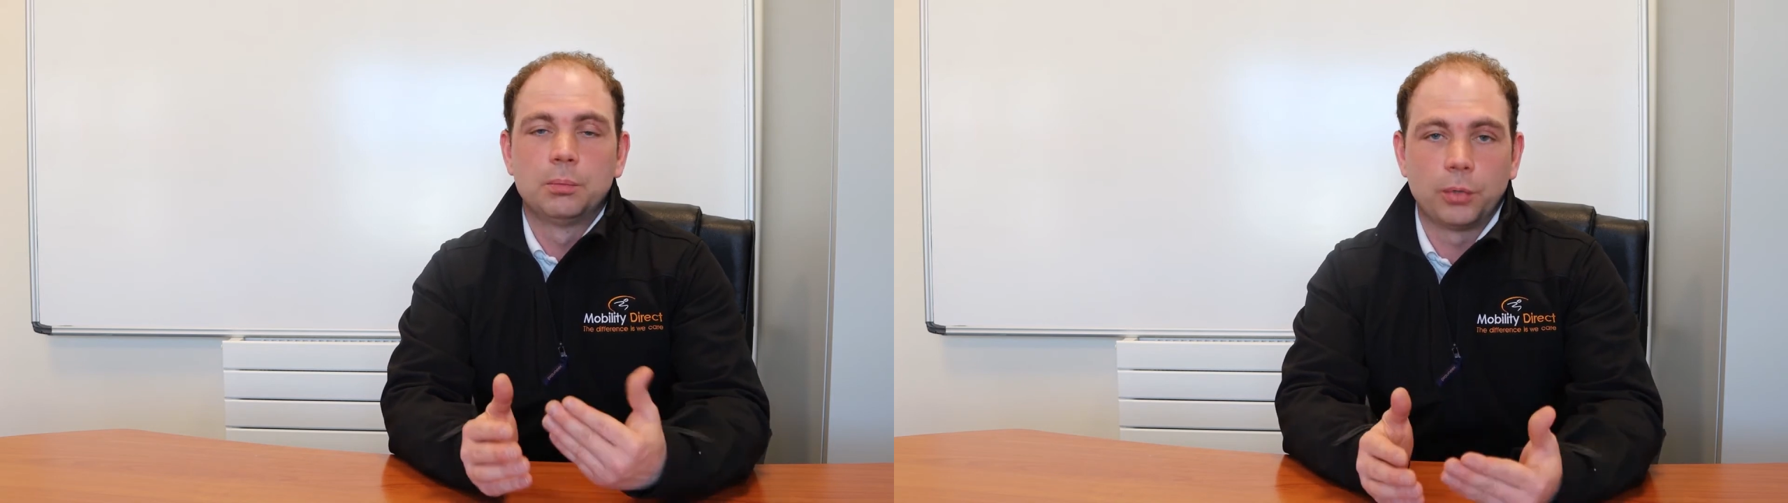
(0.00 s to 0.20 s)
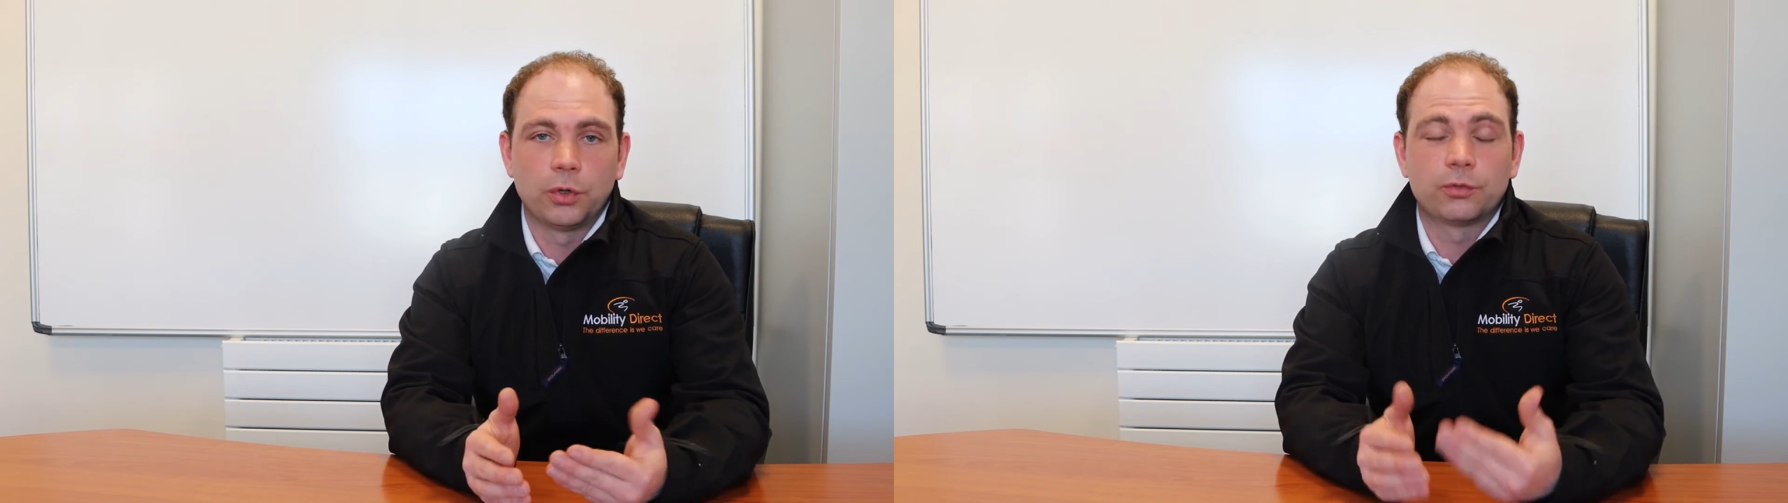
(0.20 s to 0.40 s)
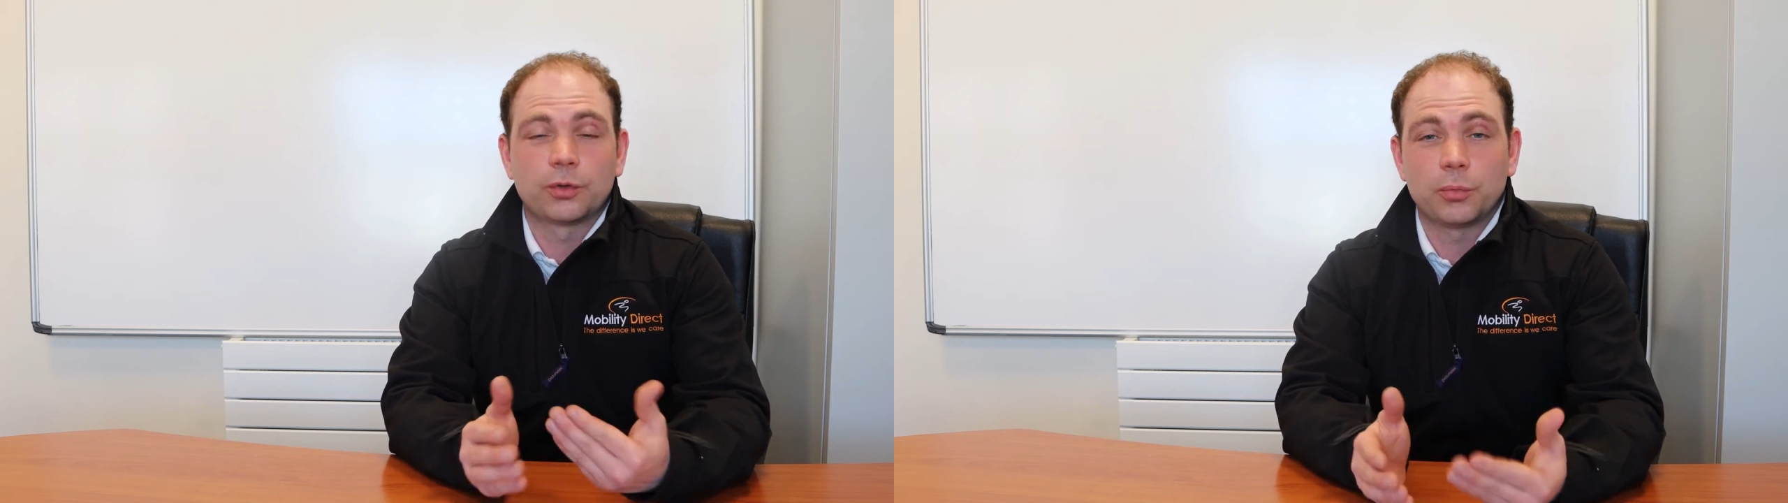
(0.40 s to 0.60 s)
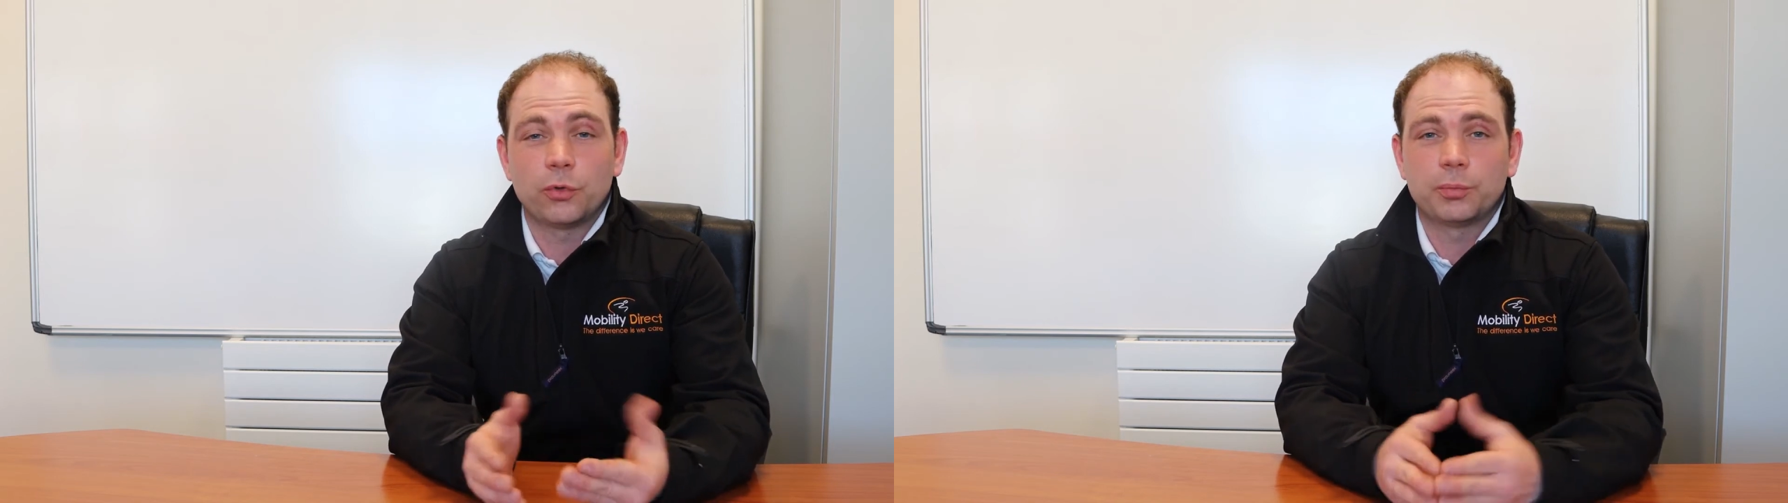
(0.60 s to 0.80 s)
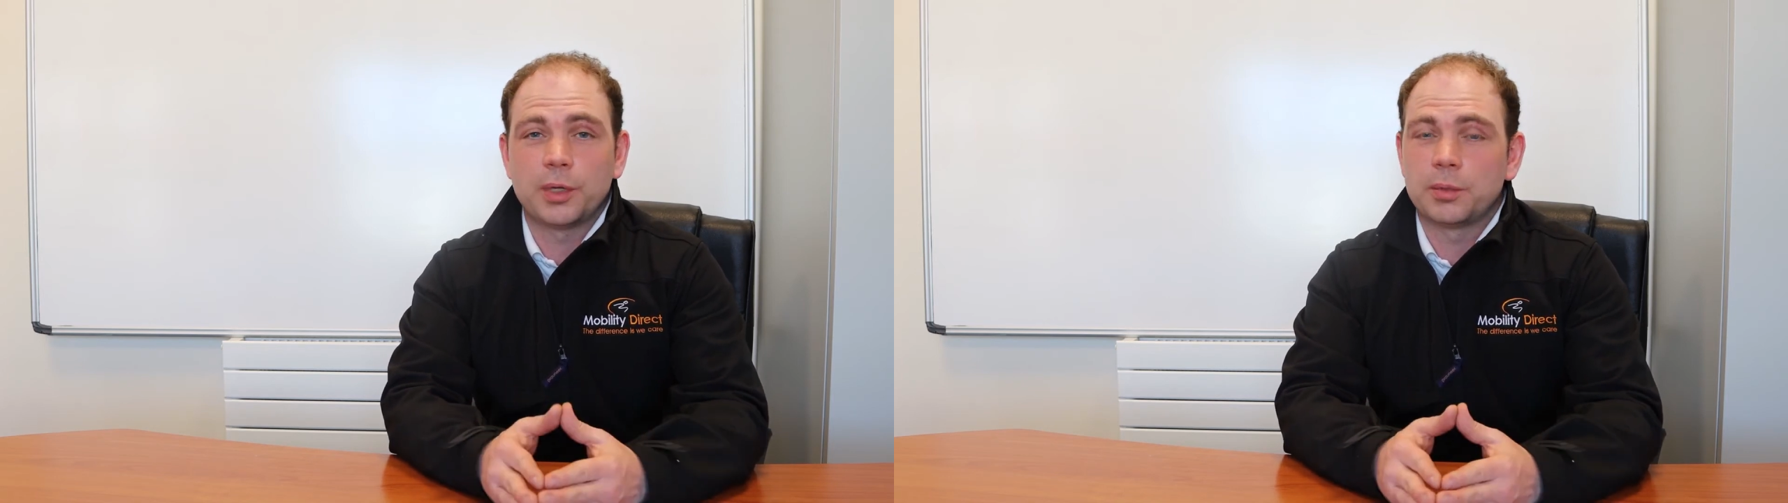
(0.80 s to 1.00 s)
but for
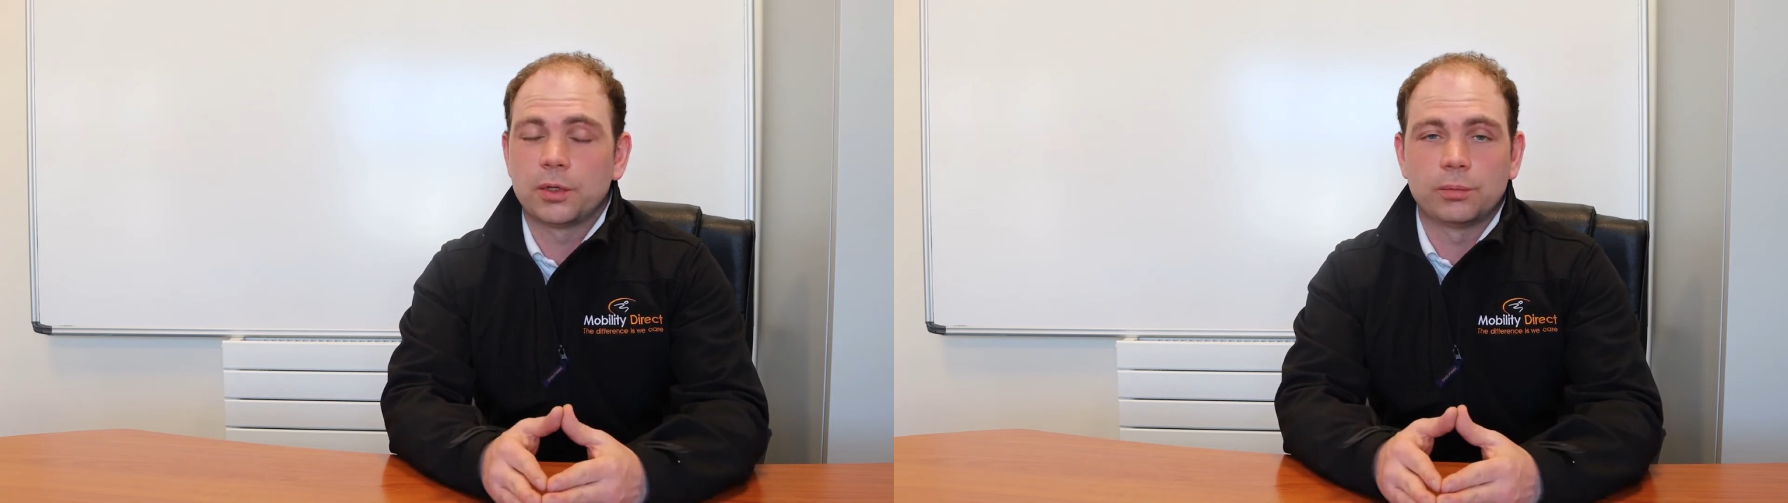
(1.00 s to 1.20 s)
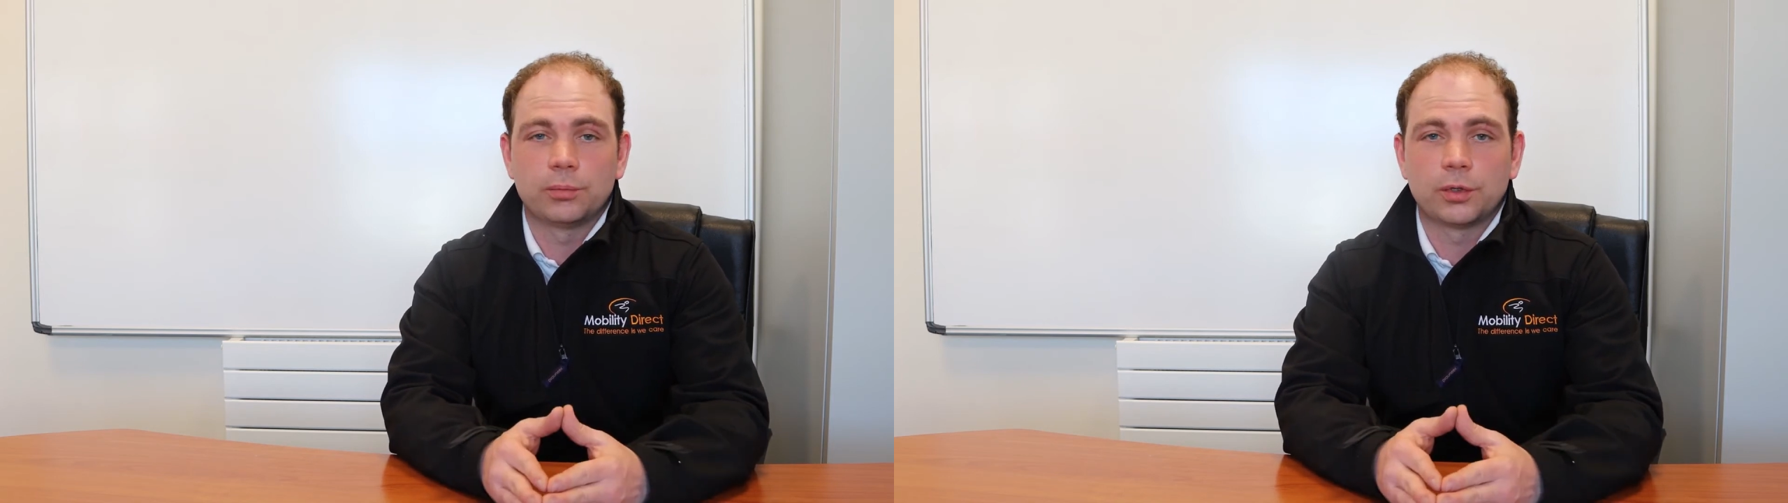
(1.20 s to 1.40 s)
most people